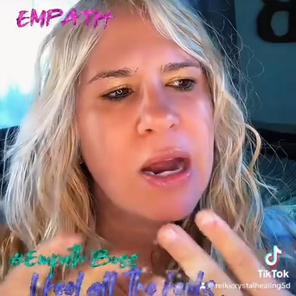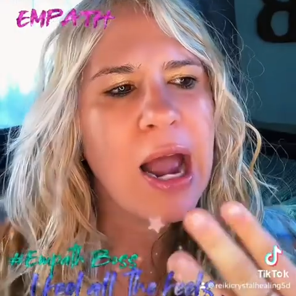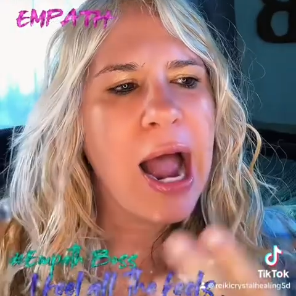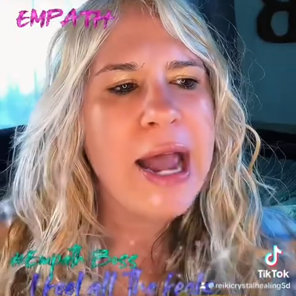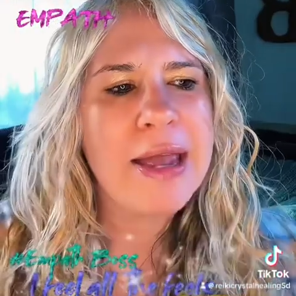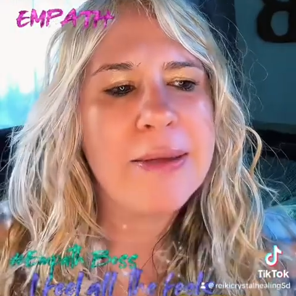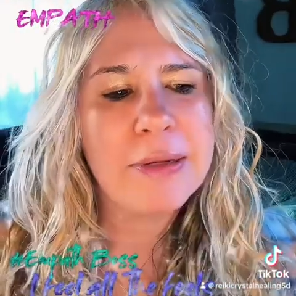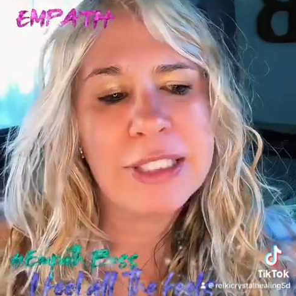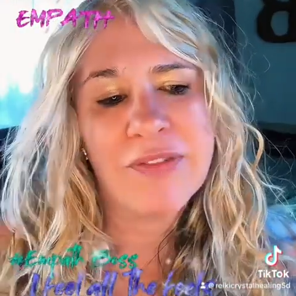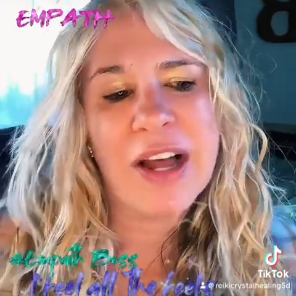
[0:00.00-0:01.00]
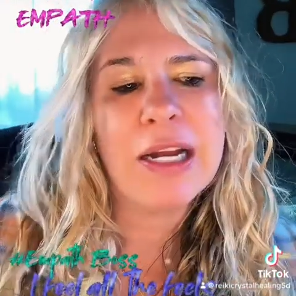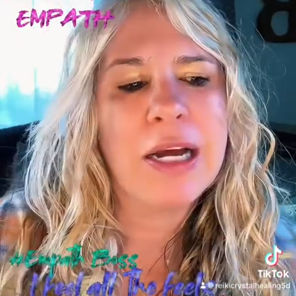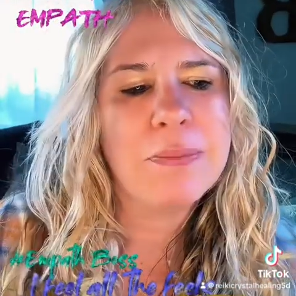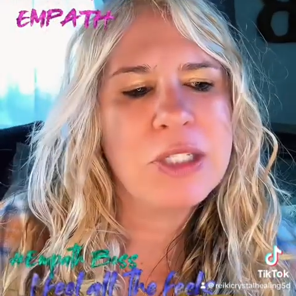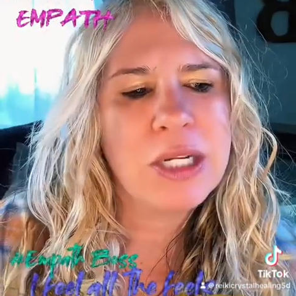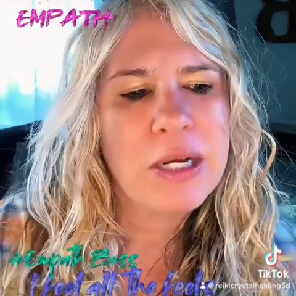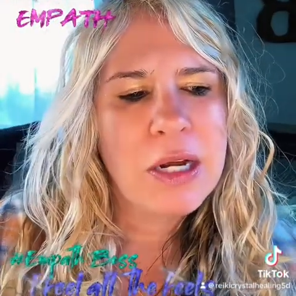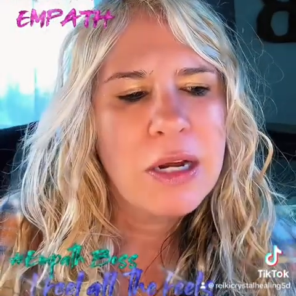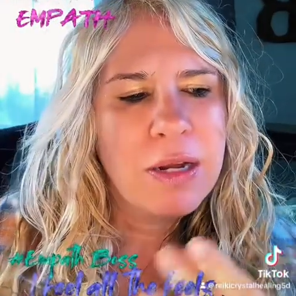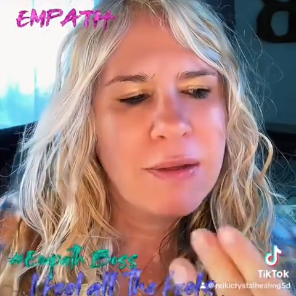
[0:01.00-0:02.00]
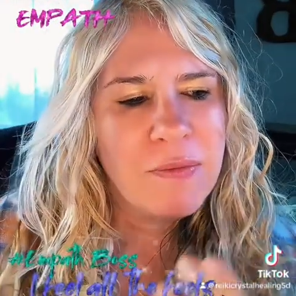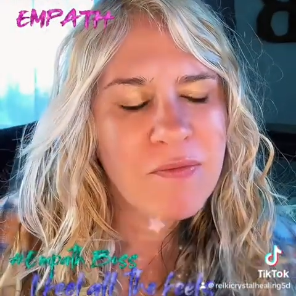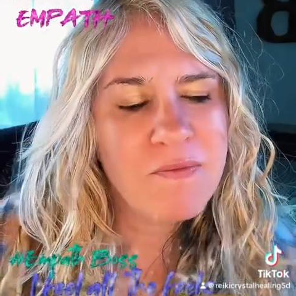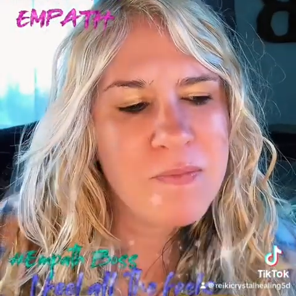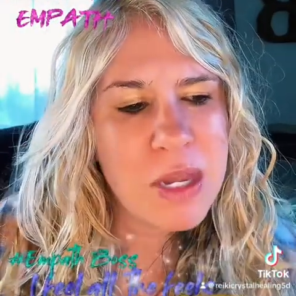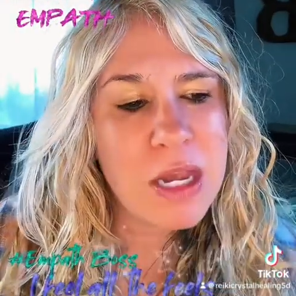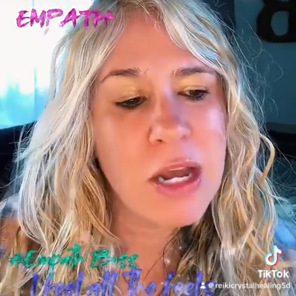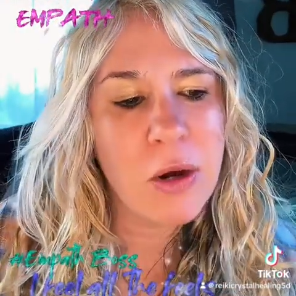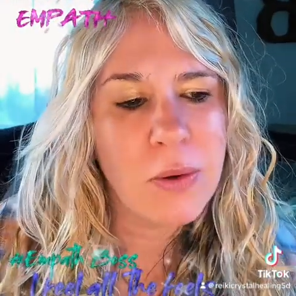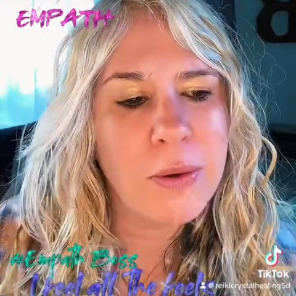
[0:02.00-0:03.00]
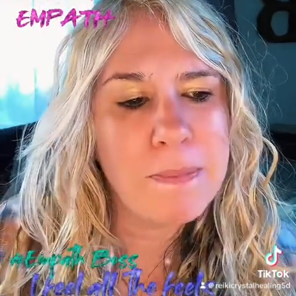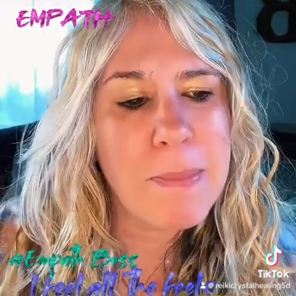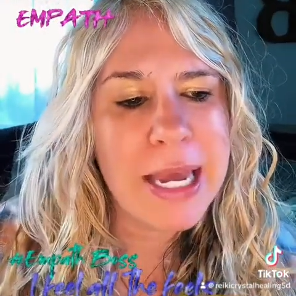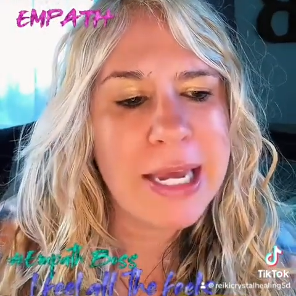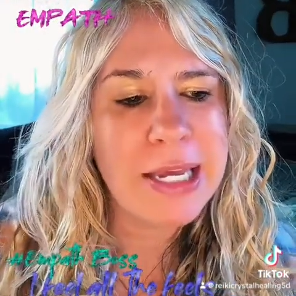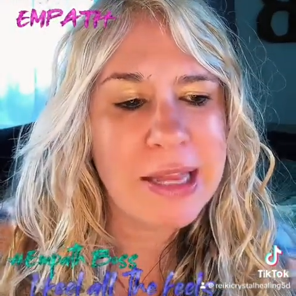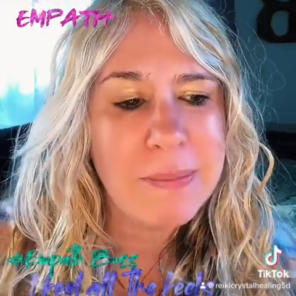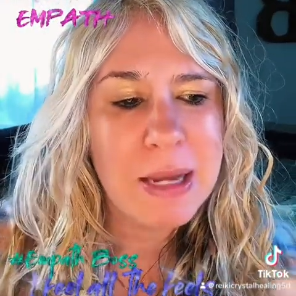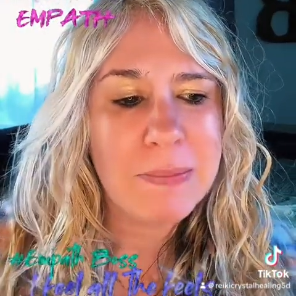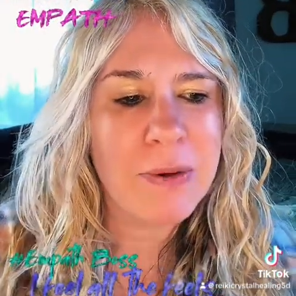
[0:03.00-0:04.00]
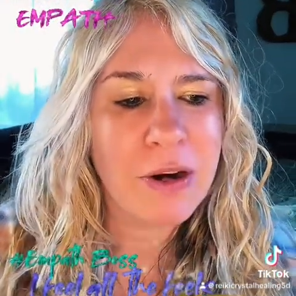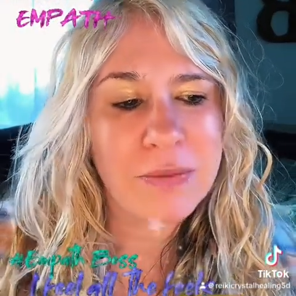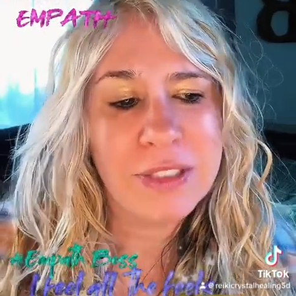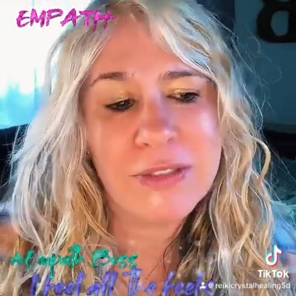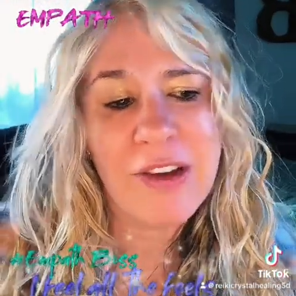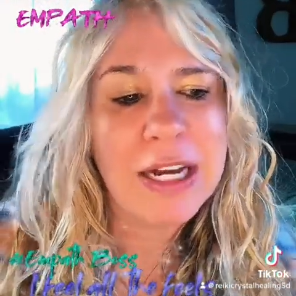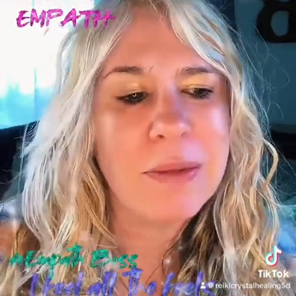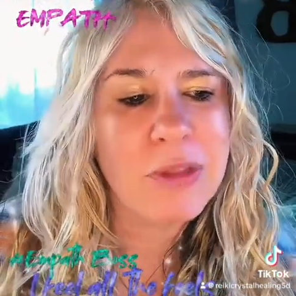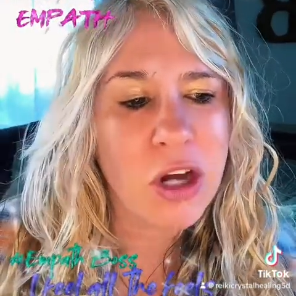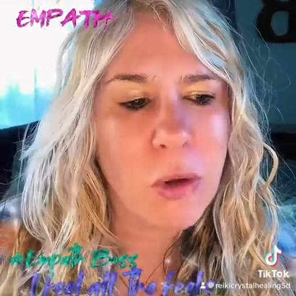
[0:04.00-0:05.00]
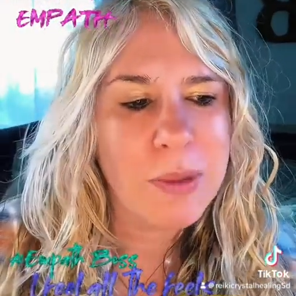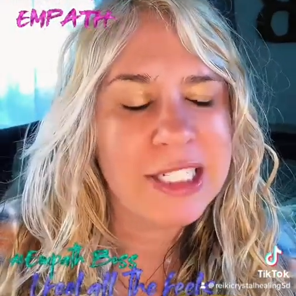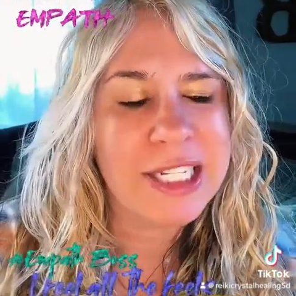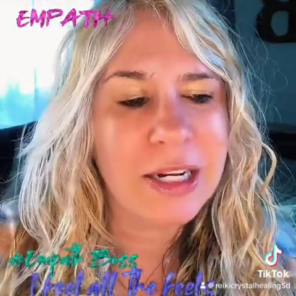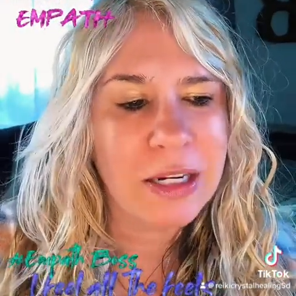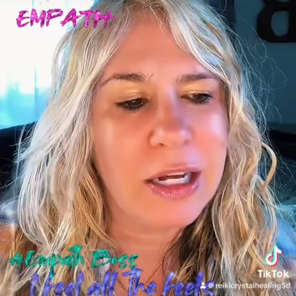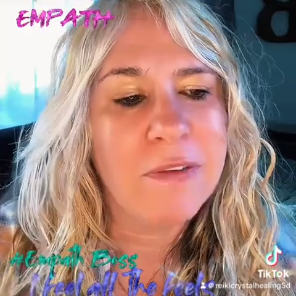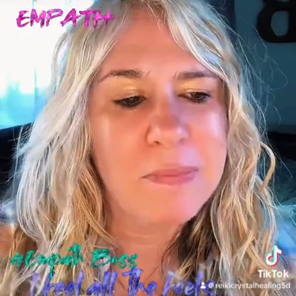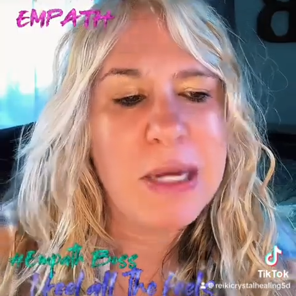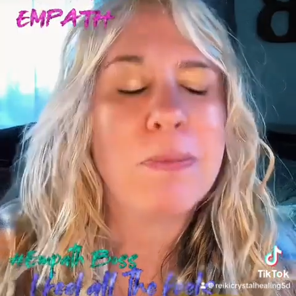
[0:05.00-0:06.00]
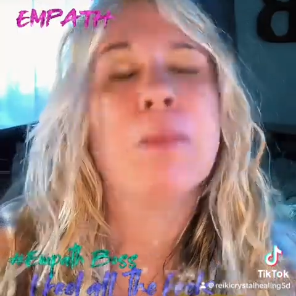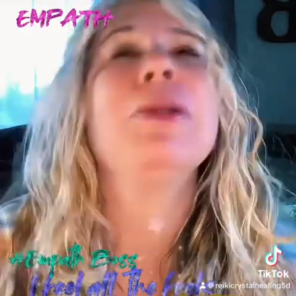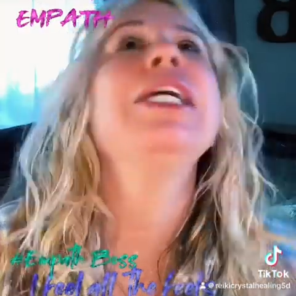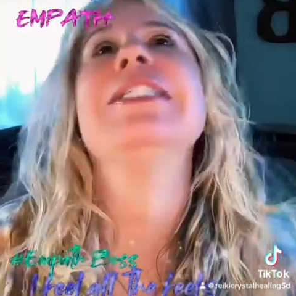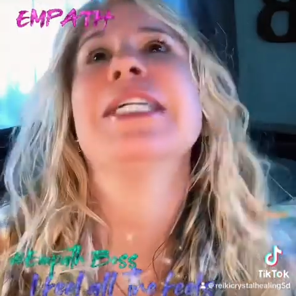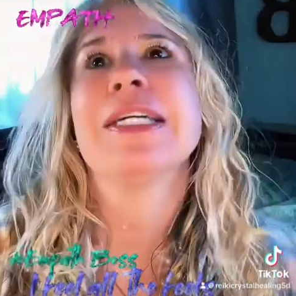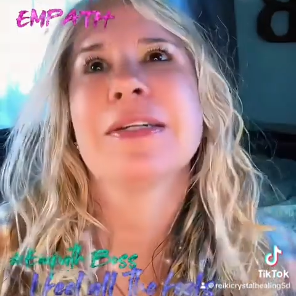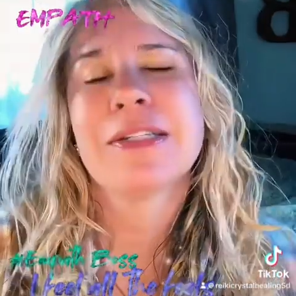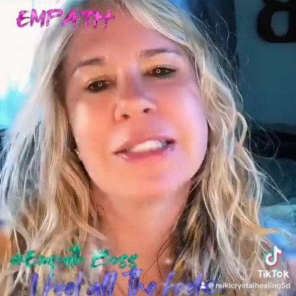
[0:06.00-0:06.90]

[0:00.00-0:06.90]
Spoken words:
I developed, you know, making the people, or develop the coping skill of people pleasing.